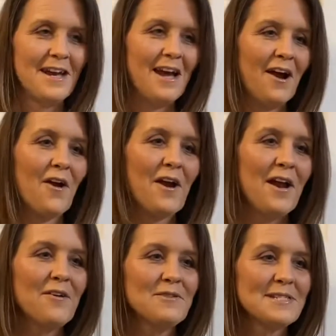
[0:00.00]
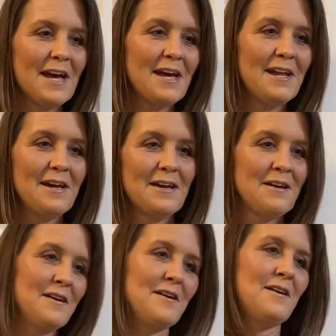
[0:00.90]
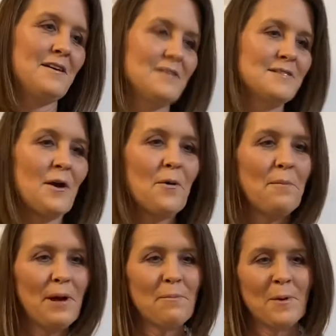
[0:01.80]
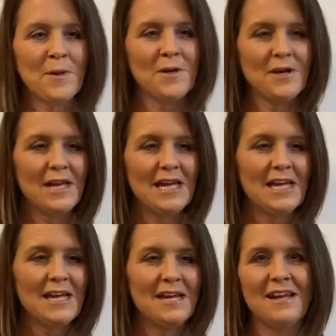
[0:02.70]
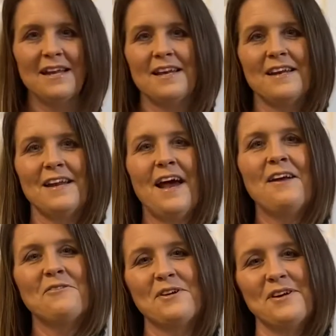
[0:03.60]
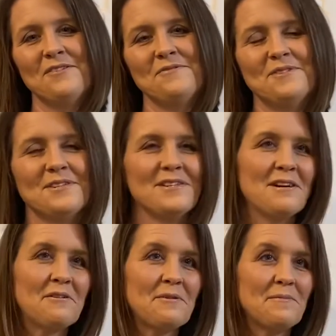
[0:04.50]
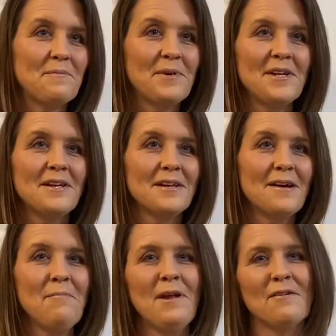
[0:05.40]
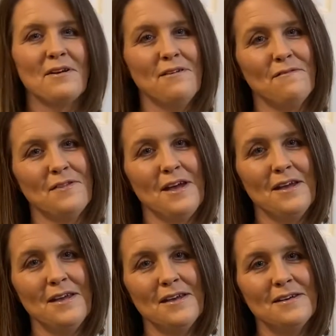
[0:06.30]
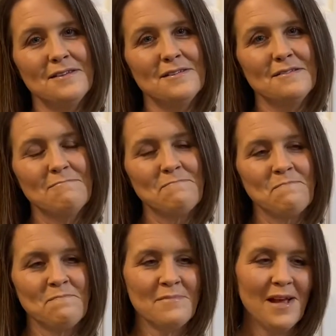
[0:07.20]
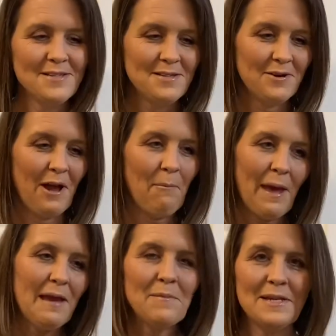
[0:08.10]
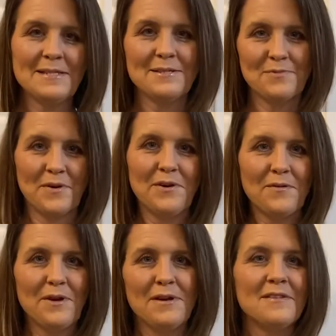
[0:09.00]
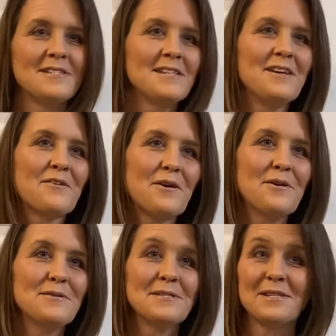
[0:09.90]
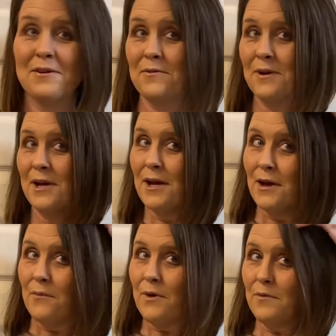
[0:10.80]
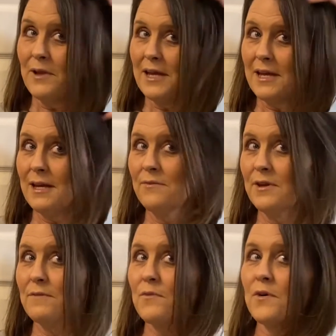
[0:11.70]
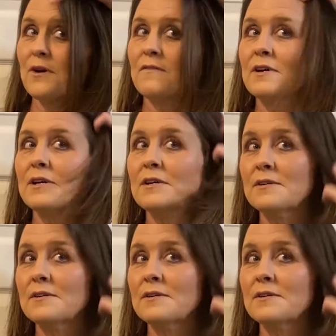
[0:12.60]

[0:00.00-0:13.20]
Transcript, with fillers: her hair was kind of salt and pepper looking and I don't know, um, but I'm not ready for that yet. I still got babies that's running around this year old. So we went with more of a